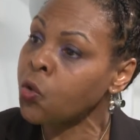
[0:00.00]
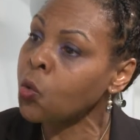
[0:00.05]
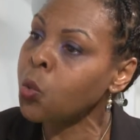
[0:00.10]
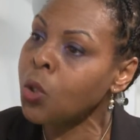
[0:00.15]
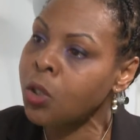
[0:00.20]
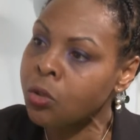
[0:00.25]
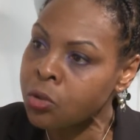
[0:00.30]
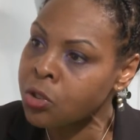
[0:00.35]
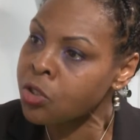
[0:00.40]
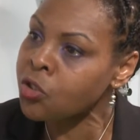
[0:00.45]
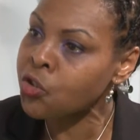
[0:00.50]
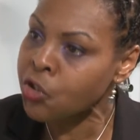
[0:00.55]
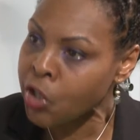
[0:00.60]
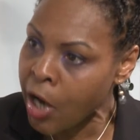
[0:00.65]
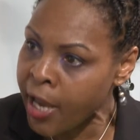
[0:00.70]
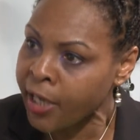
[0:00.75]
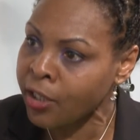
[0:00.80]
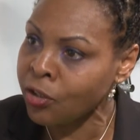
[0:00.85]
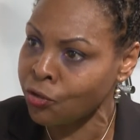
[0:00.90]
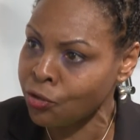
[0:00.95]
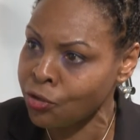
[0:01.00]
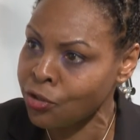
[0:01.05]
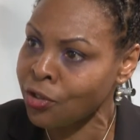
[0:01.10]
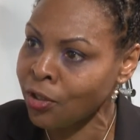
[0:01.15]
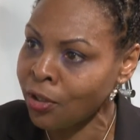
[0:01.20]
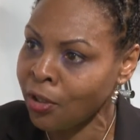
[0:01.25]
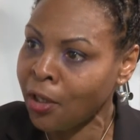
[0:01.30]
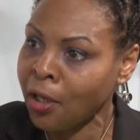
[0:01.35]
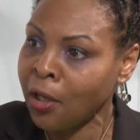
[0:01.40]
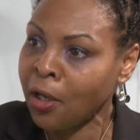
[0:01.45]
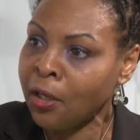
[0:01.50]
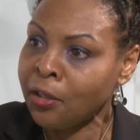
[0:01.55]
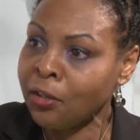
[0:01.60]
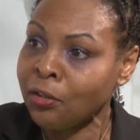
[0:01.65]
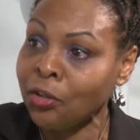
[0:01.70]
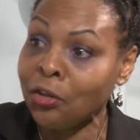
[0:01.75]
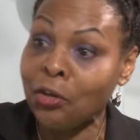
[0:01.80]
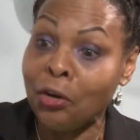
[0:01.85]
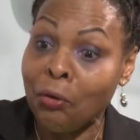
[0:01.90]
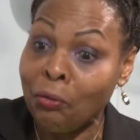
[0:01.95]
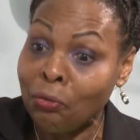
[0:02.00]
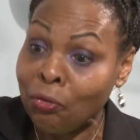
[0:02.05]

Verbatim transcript: the world has changed. You know,